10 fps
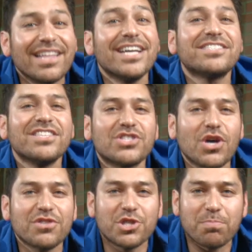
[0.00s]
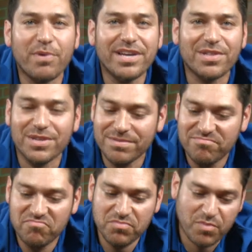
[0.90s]
Let's install the sprinkler
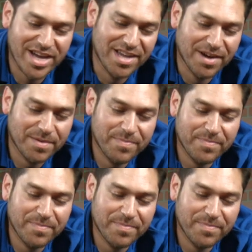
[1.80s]
right here.